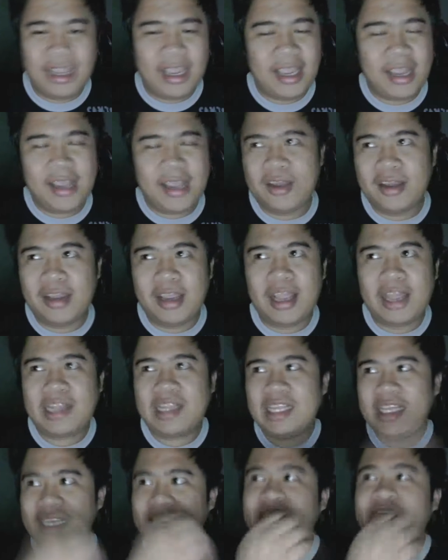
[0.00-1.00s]
yeah,
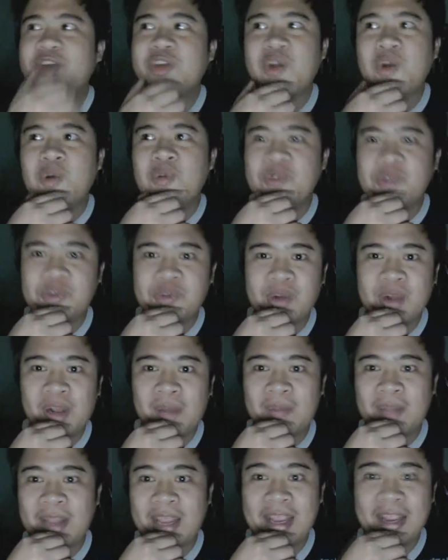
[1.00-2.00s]
at least you're going to
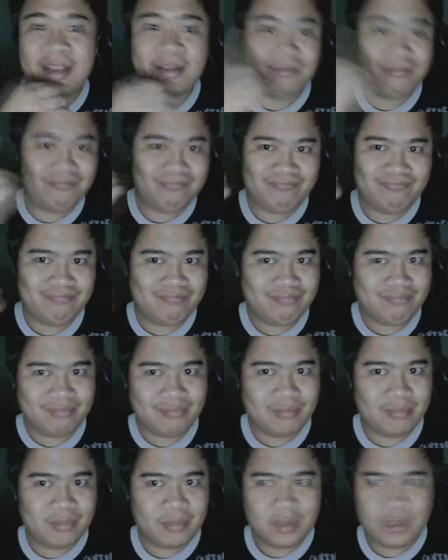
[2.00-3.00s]
drop like
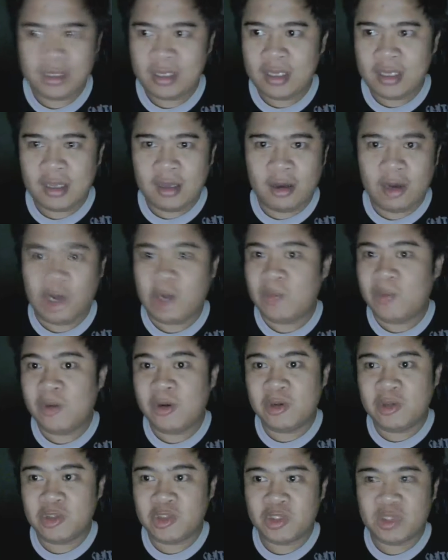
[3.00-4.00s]

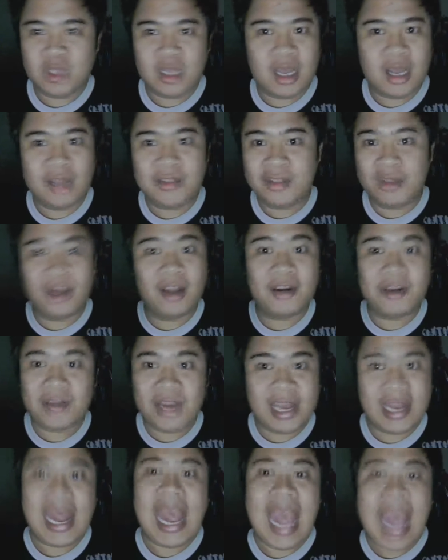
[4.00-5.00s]
almost a dollar
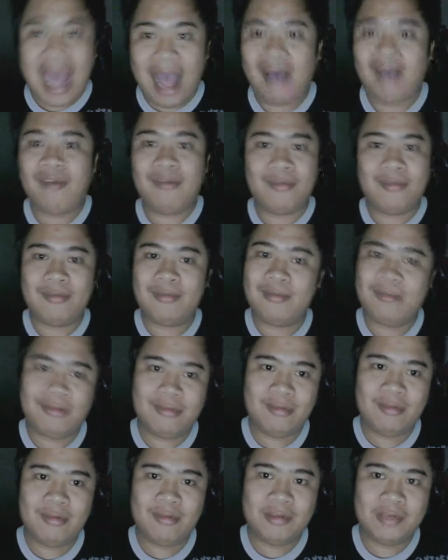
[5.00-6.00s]
and a half
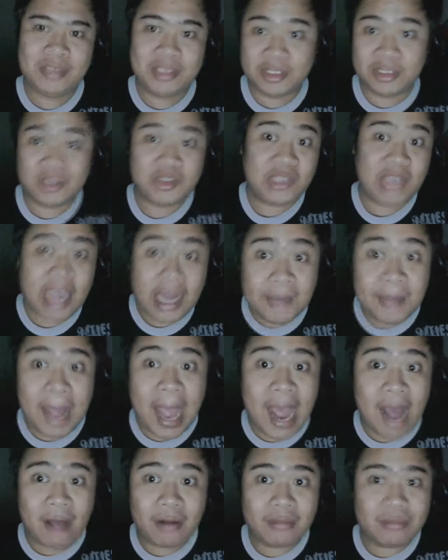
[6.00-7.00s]
just to get a
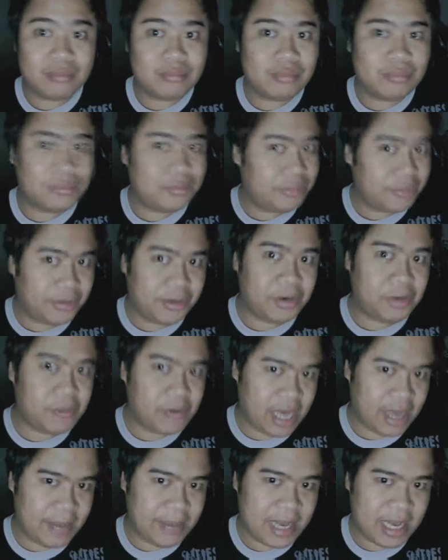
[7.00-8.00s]
pound, if you know
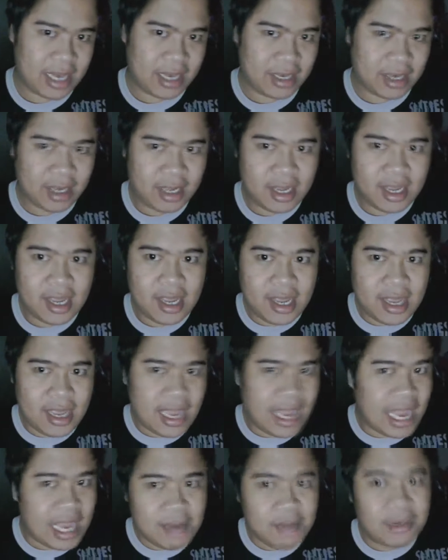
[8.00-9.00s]
what I mean.
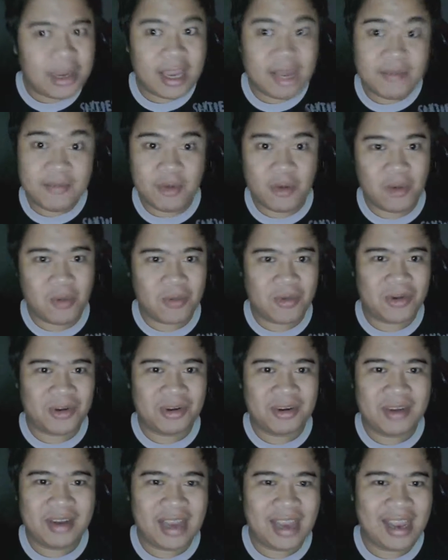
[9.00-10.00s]
Anyway, Homer,
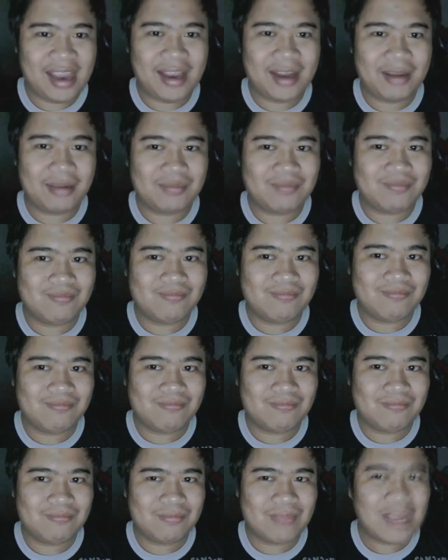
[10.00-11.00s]
and
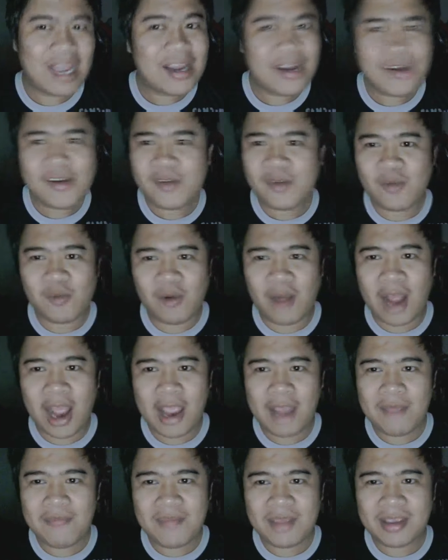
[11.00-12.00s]
I don't know
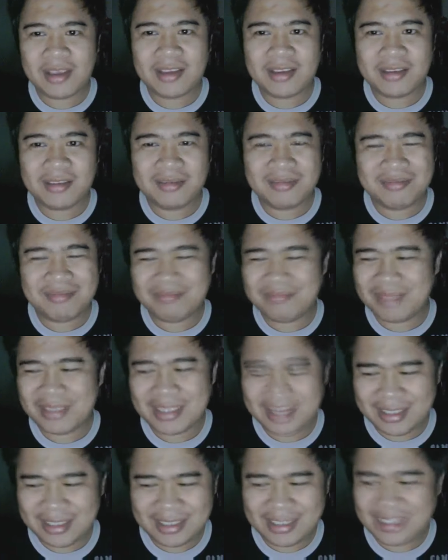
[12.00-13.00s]
why, because but
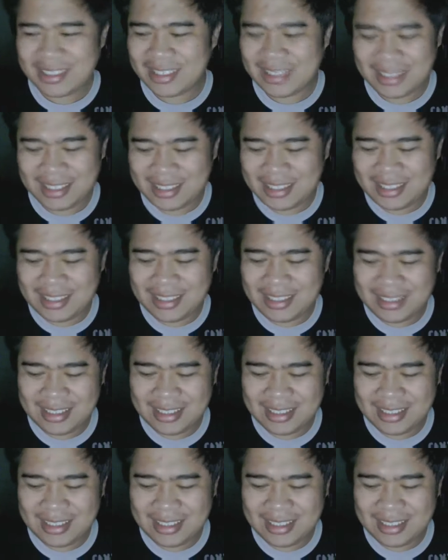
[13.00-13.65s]
just